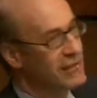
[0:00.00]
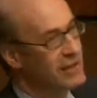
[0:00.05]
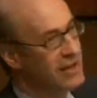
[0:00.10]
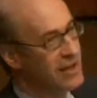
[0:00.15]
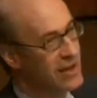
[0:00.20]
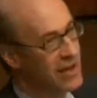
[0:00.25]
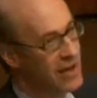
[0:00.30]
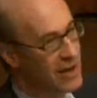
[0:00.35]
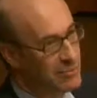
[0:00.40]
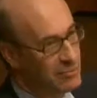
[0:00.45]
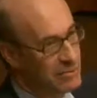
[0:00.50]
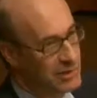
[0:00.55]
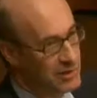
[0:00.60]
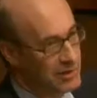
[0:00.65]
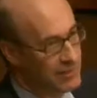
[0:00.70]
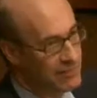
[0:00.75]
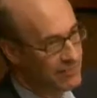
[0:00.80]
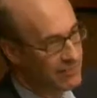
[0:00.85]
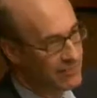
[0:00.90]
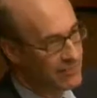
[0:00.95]
have a
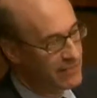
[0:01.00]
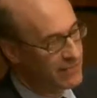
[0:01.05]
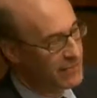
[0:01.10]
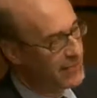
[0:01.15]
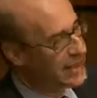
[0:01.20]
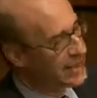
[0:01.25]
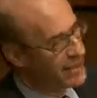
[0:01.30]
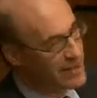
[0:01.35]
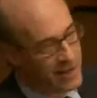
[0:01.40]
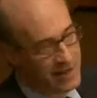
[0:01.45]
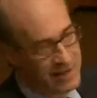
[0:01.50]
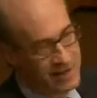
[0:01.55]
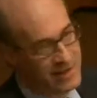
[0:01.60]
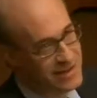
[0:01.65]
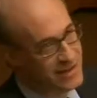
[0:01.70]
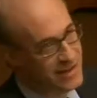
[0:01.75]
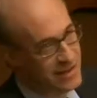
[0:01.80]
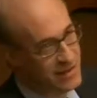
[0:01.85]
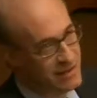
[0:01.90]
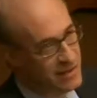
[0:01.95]
couple, they can't
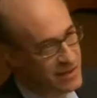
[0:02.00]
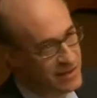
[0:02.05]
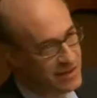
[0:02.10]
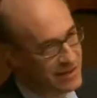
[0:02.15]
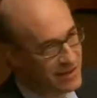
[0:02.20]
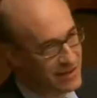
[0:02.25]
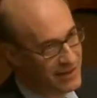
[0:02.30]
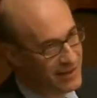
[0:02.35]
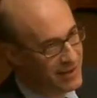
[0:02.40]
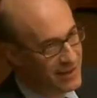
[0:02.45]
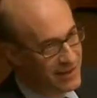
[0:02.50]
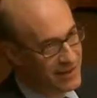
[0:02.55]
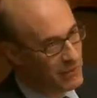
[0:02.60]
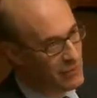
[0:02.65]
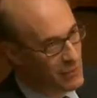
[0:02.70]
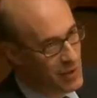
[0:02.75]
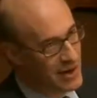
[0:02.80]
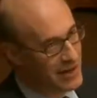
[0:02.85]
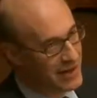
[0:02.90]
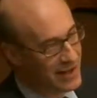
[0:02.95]
decide whether they're going
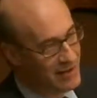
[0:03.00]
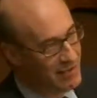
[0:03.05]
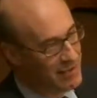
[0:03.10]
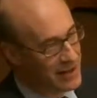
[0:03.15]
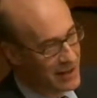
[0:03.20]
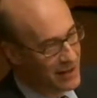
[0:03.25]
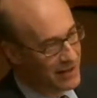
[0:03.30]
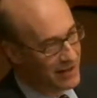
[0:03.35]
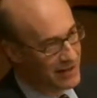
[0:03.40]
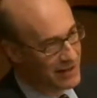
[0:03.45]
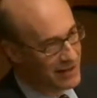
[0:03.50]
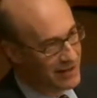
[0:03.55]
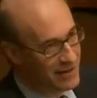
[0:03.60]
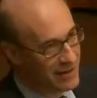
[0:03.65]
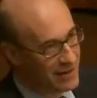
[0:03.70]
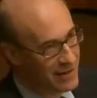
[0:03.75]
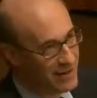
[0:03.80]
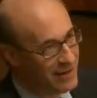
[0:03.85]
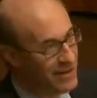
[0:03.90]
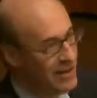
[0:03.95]
to want to get married or
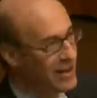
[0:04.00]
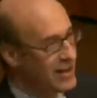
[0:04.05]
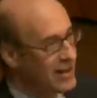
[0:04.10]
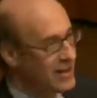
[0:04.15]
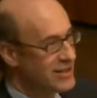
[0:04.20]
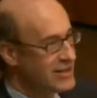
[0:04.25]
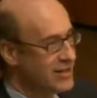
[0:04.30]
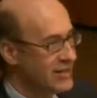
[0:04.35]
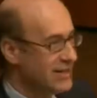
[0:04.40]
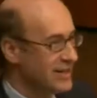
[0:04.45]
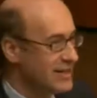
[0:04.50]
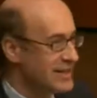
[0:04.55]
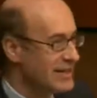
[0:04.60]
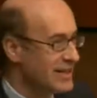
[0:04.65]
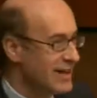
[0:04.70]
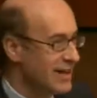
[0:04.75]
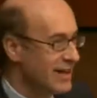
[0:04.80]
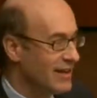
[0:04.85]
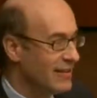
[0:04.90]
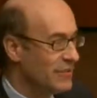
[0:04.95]
not. So they
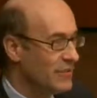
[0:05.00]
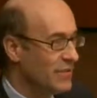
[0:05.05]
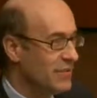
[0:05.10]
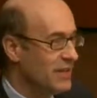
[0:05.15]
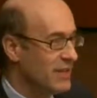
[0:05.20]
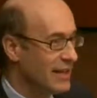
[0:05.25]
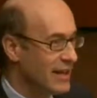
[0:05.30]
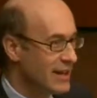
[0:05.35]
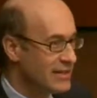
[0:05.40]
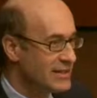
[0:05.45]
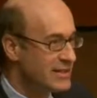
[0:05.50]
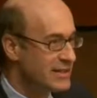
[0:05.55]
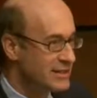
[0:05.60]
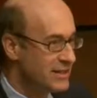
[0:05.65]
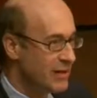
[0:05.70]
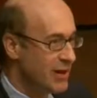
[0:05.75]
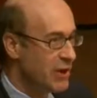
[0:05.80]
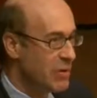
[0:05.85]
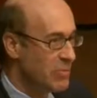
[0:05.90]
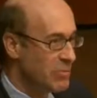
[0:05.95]
say, let's
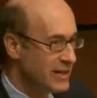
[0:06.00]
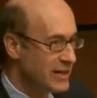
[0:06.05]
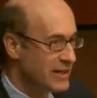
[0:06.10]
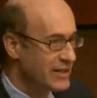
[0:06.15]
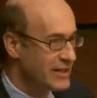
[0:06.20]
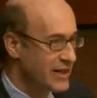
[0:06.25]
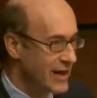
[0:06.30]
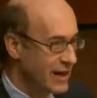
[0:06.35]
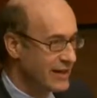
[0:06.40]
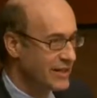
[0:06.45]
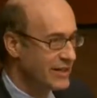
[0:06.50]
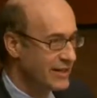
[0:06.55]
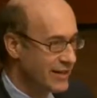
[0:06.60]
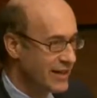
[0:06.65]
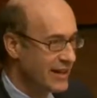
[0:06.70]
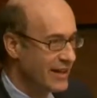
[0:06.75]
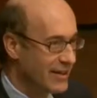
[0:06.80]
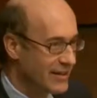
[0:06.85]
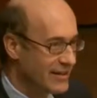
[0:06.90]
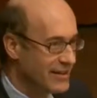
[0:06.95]
open a checking
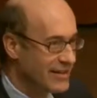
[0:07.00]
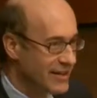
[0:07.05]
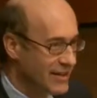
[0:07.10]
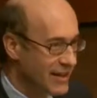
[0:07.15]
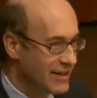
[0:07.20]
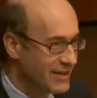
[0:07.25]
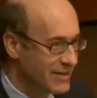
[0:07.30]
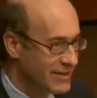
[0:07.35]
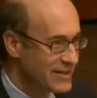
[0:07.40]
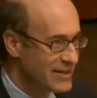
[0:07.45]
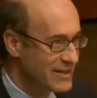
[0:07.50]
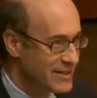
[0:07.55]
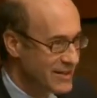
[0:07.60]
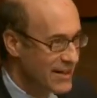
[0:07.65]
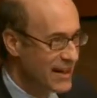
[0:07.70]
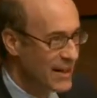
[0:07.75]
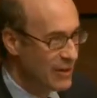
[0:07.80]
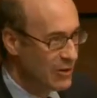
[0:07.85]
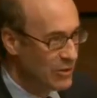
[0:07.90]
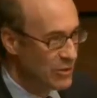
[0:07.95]
account together to see
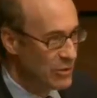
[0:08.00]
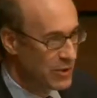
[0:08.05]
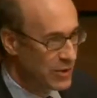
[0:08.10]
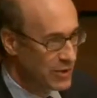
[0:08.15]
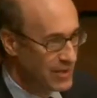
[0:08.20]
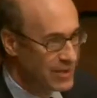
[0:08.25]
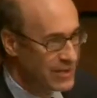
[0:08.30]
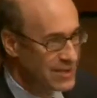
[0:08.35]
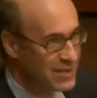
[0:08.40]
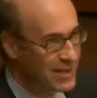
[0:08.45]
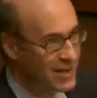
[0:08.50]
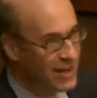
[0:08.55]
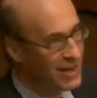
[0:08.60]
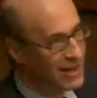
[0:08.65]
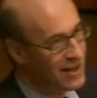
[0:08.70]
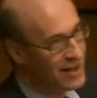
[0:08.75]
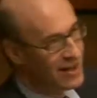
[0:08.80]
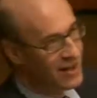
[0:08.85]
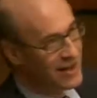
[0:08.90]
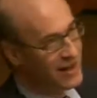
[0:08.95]
how it works.
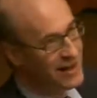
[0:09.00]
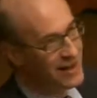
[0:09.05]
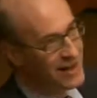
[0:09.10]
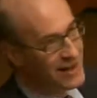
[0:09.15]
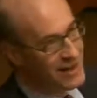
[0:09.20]
And